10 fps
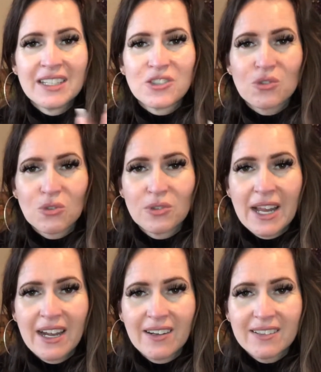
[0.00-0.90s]
drawn
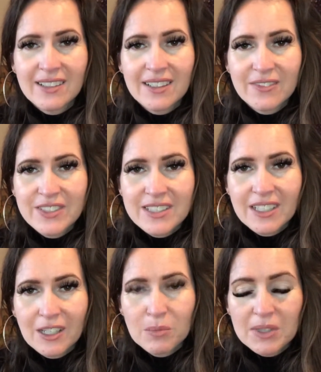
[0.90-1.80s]
out
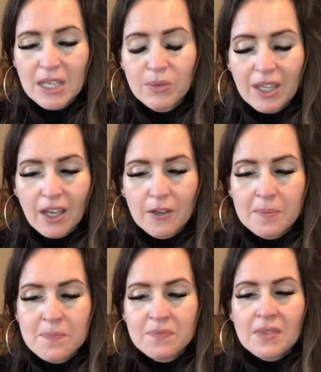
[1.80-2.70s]
video, but there we go.
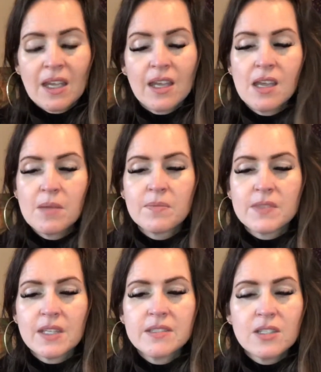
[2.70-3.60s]

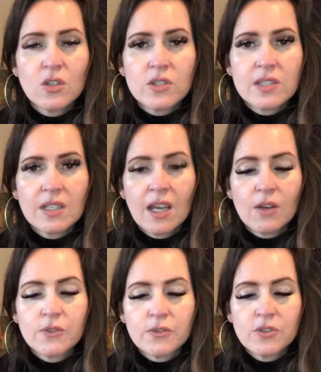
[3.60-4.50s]
Sending you lots of
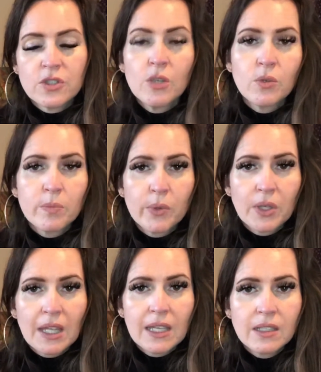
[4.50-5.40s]
love. If you do want to
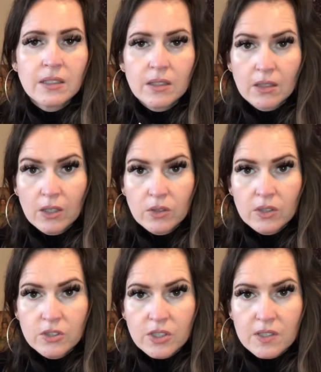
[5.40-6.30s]
book in, you know, you
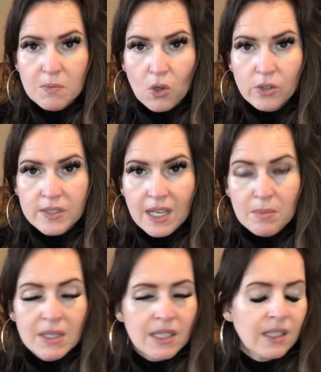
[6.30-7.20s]
can just contact
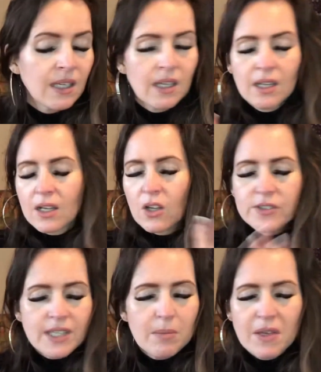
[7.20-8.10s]
me.
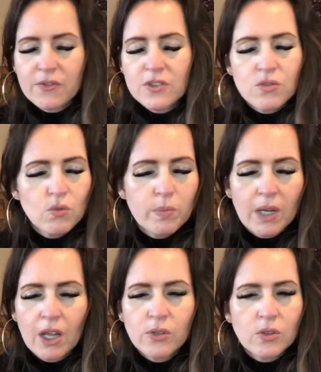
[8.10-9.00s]
Contact methods are all
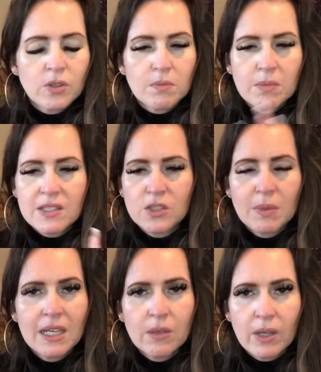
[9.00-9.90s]
below. You can message
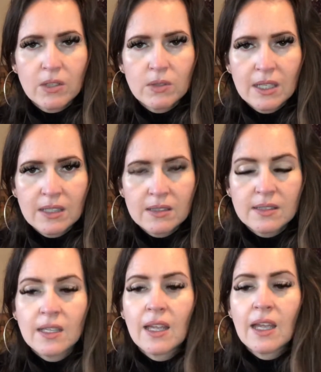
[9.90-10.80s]
me any way you need.
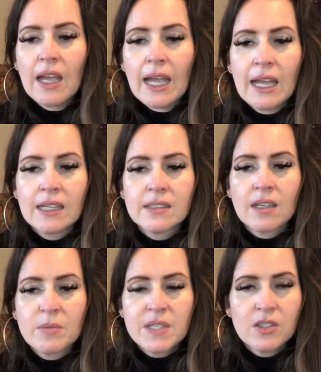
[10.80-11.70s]
And
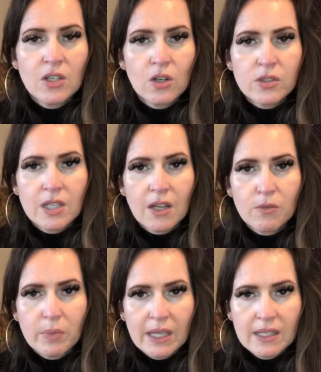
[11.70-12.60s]
I'm sending you lots of love
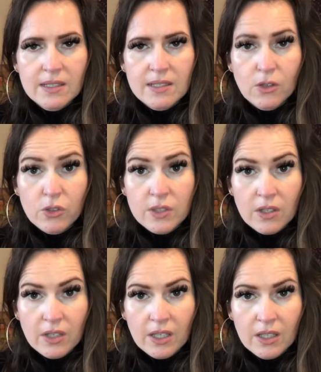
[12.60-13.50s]
and peace across
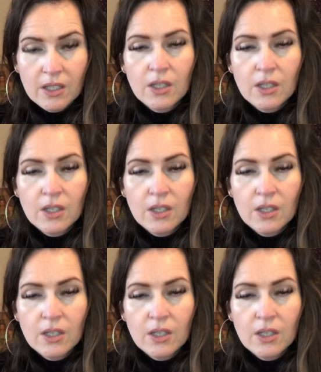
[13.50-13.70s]
Gaia